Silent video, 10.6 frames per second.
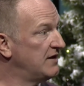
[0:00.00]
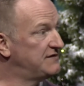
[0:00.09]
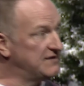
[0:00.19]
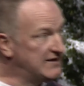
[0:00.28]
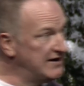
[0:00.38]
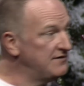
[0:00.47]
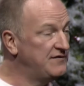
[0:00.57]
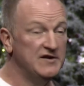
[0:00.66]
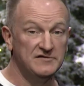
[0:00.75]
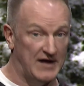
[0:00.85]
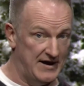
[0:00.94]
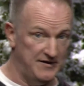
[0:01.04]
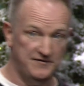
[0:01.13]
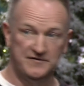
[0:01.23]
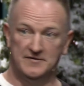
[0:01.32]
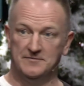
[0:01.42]
to give his
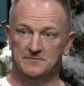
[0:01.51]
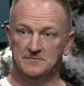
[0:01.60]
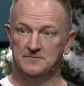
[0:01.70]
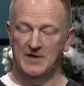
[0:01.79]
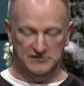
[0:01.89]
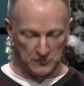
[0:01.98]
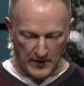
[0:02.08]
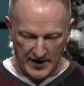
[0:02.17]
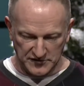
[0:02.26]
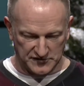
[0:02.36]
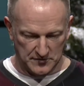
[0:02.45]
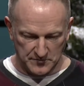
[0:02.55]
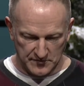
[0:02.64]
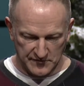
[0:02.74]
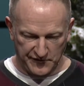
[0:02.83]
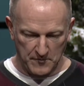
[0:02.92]
life as a ransom
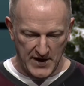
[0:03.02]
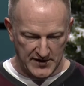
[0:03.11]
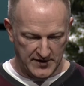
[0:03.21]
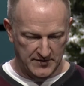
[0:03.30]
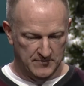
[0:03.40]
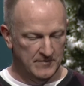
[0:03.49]
for many,